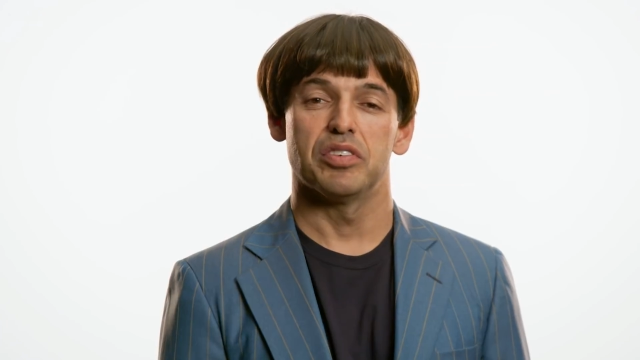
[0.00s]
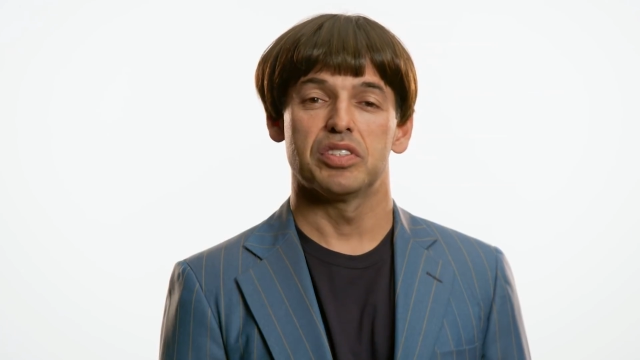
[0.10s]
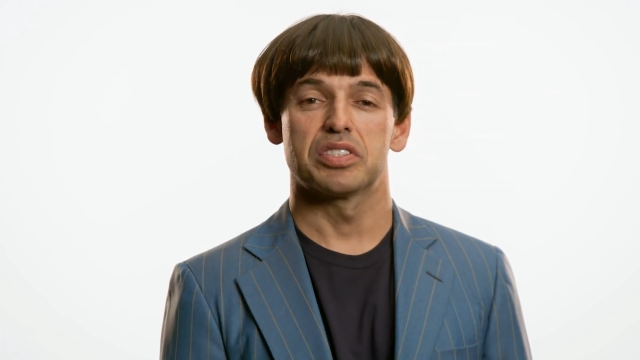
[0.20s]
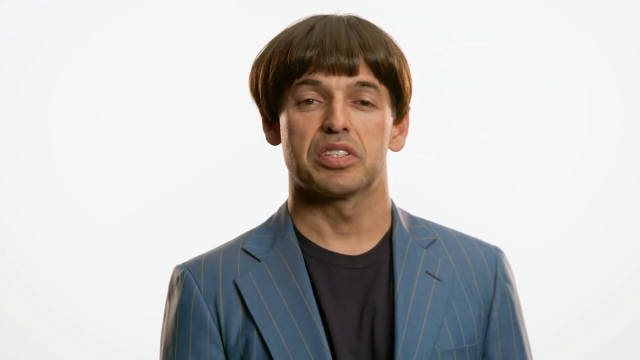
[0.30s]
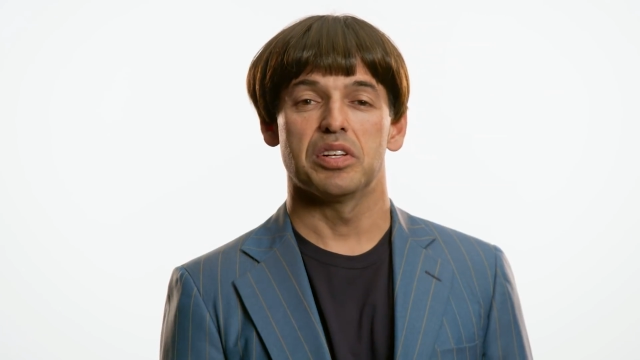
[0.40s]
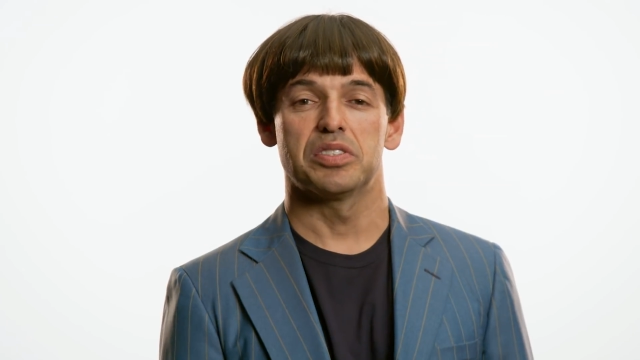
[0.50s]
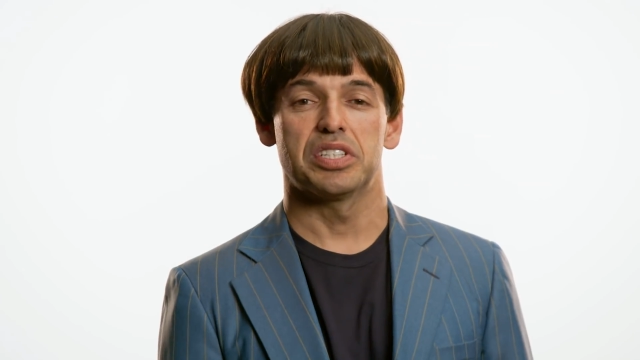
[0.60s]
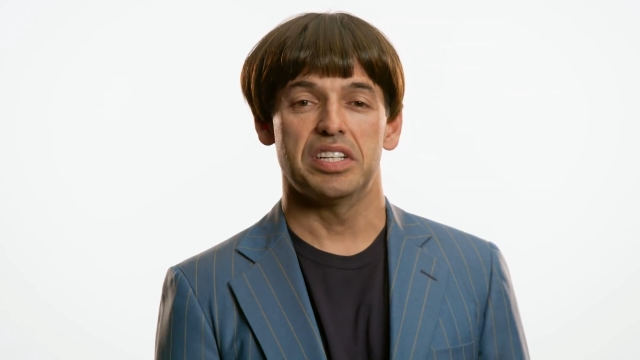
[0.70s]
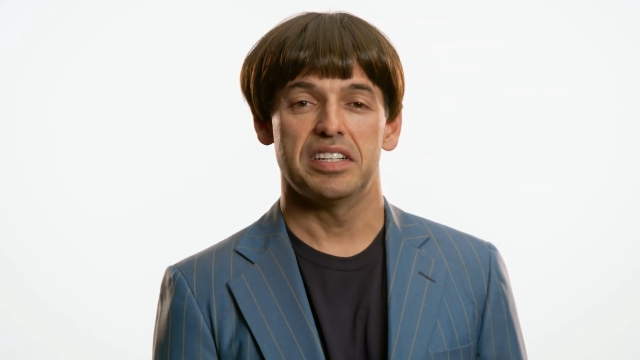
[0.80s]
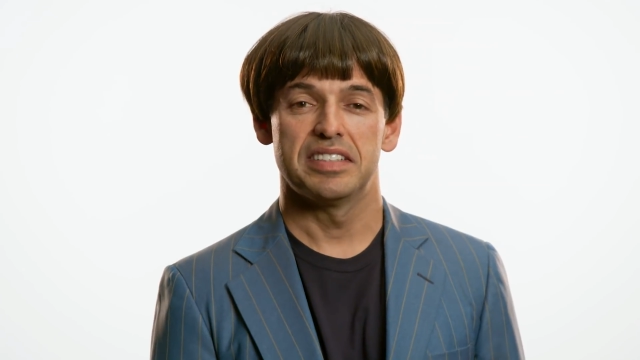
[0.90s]
full
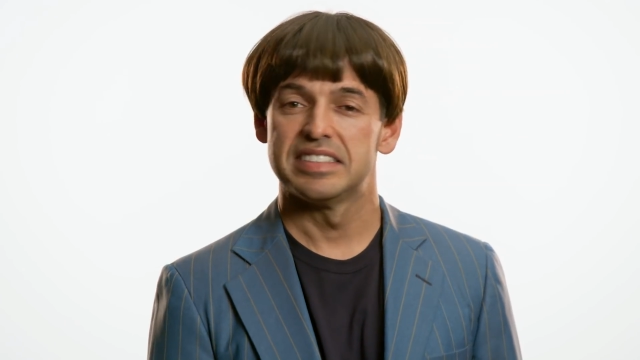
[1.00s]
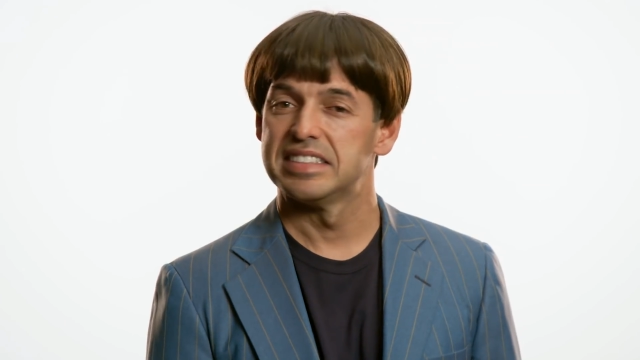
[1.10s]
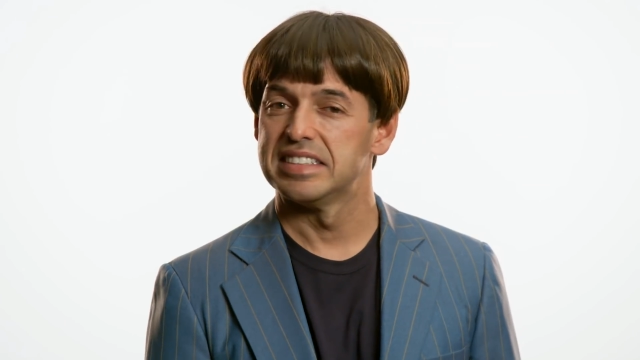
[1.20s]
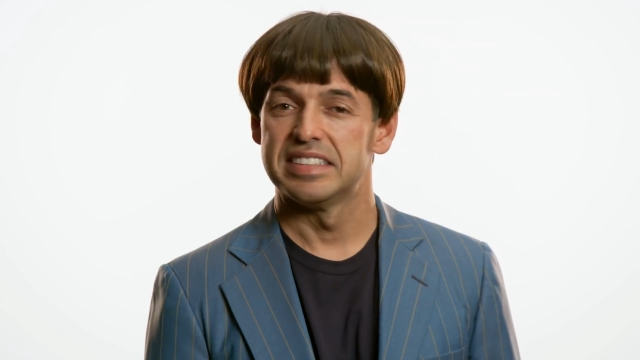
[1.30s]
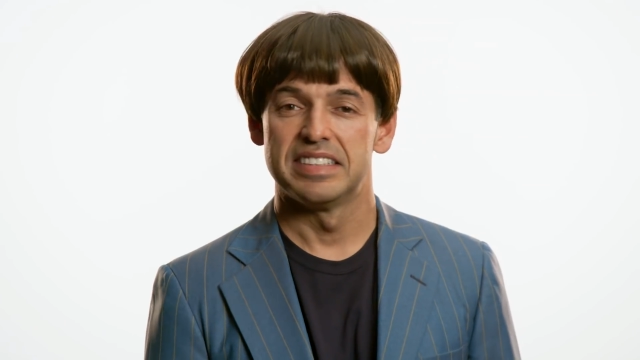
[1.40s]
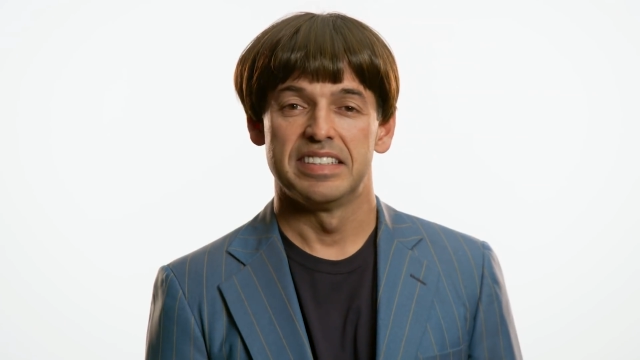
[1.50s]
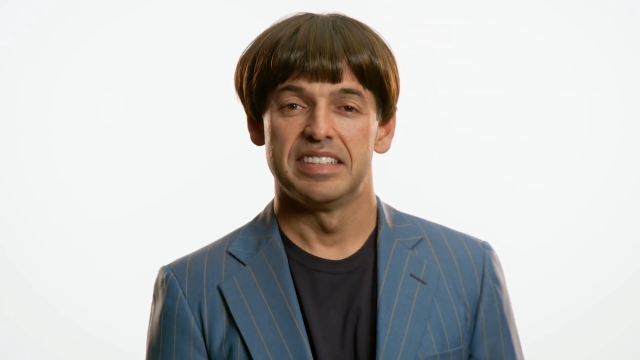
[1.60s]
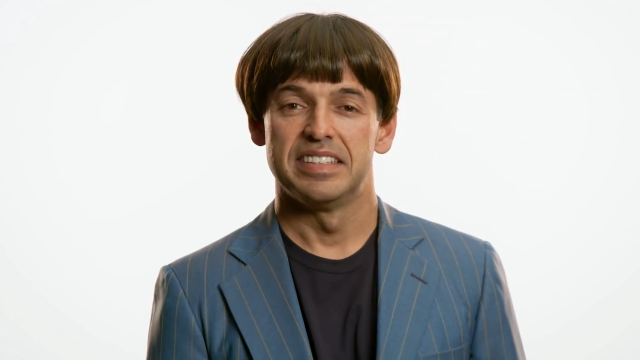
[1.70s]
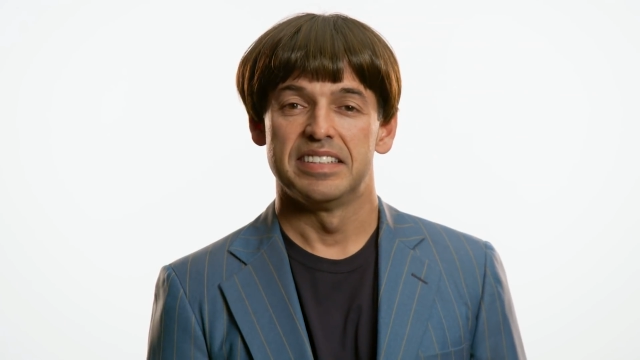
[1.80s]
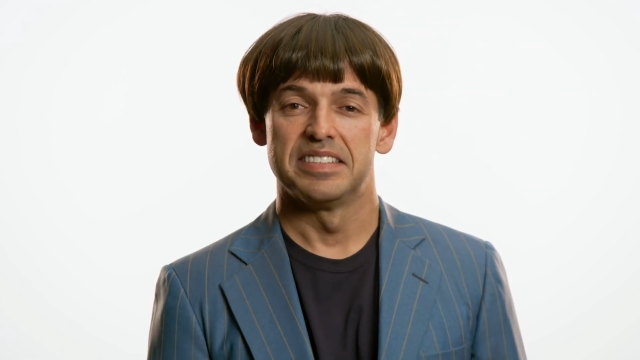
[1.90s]
disclosure,
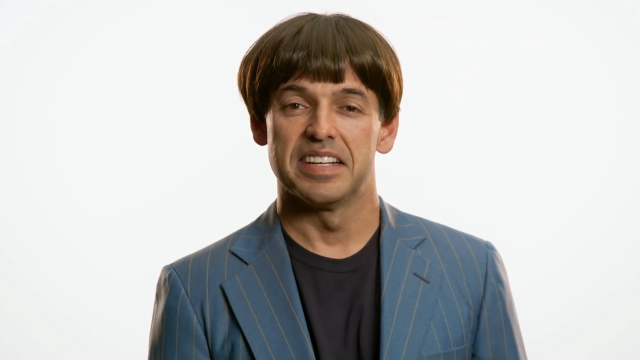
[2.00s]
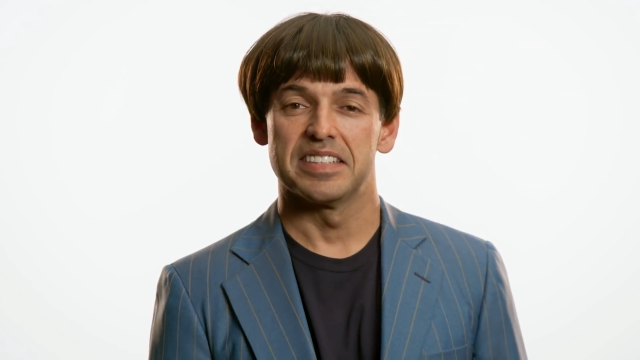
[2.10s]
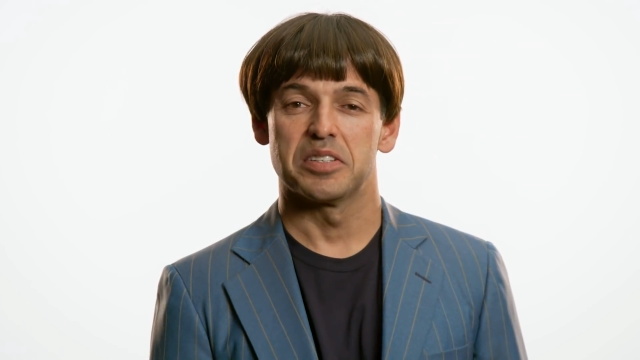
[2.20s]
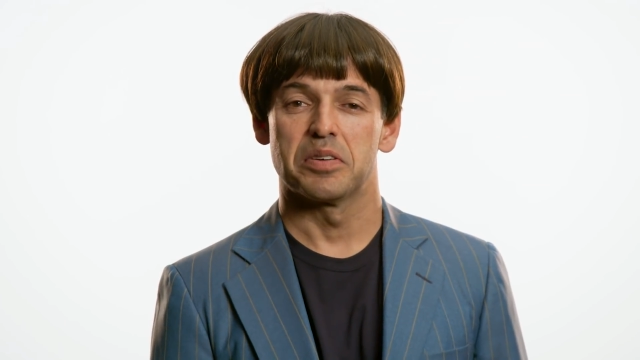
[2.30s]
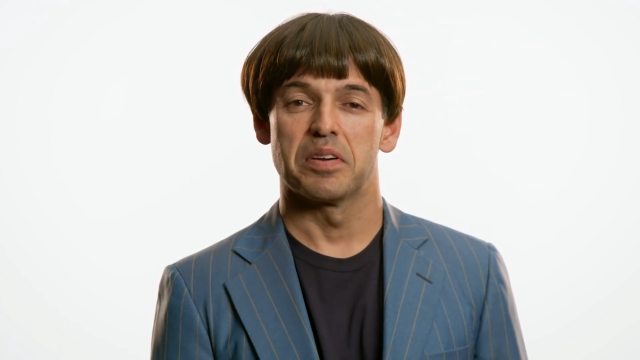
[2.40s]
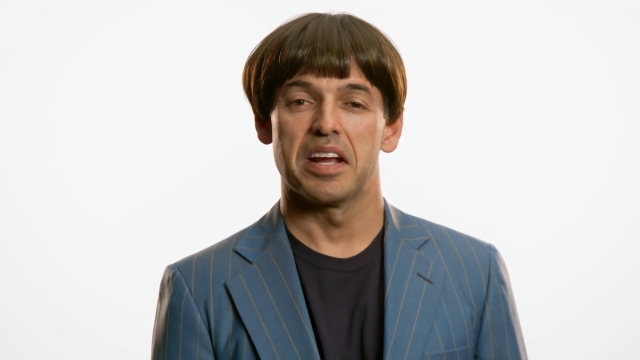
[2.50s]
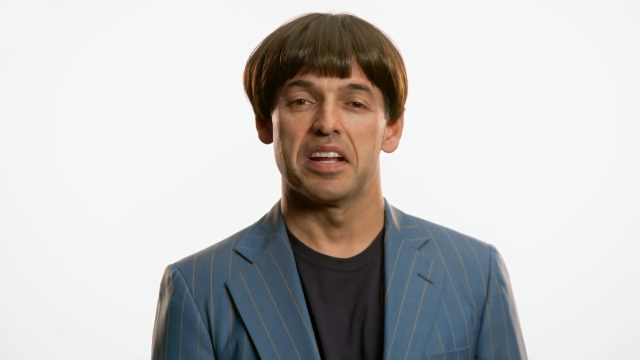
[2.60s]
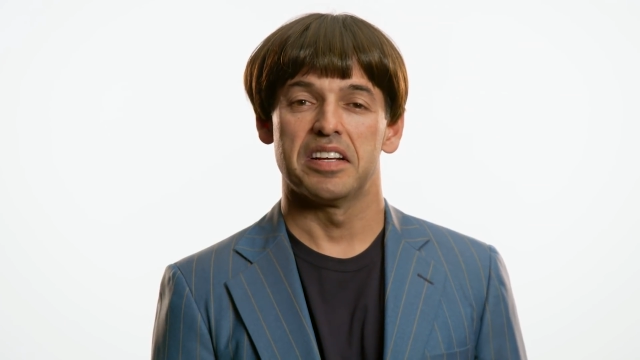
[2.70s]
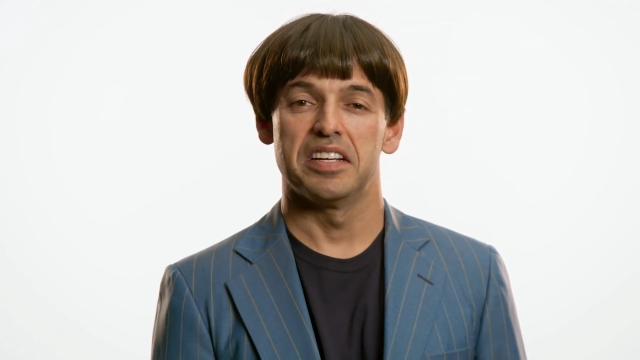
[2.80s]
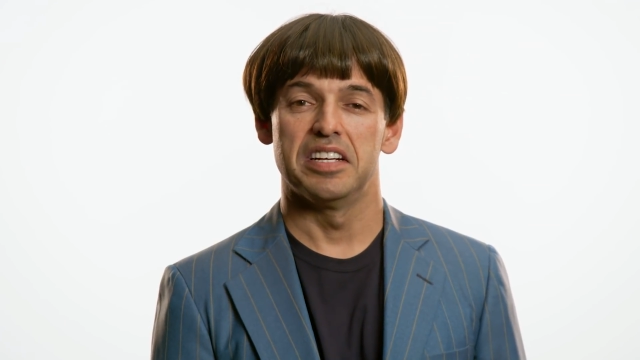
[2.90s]
not so great
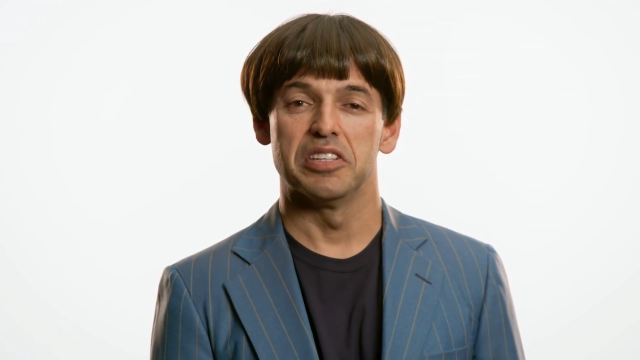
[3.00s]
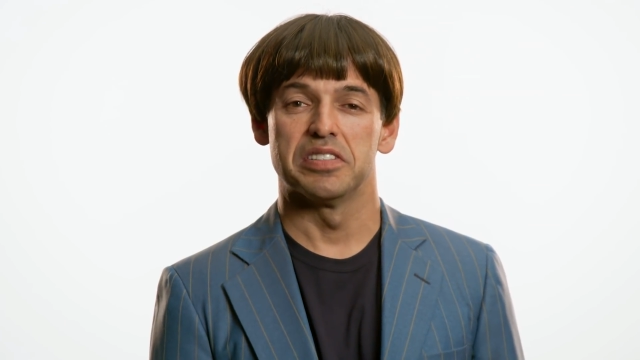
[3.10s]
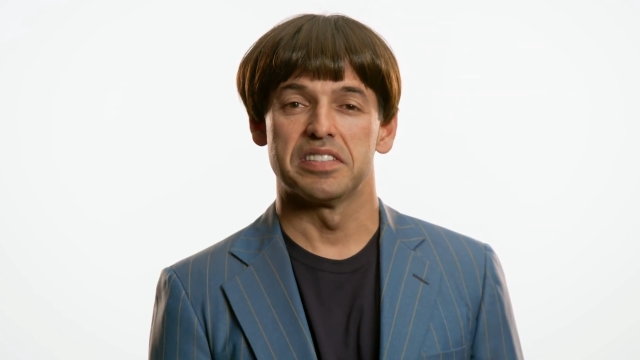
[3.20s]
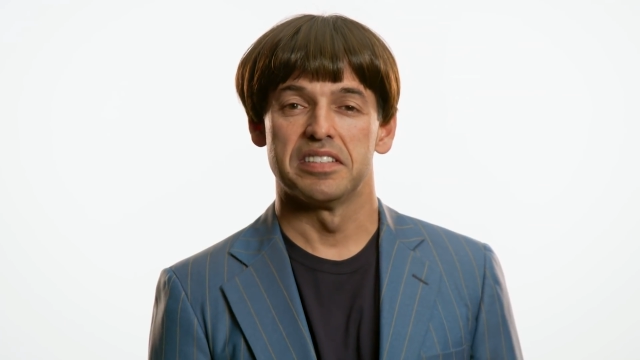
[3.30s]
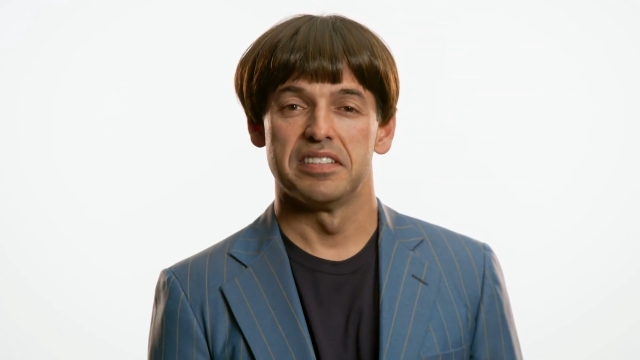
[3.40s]
on hills.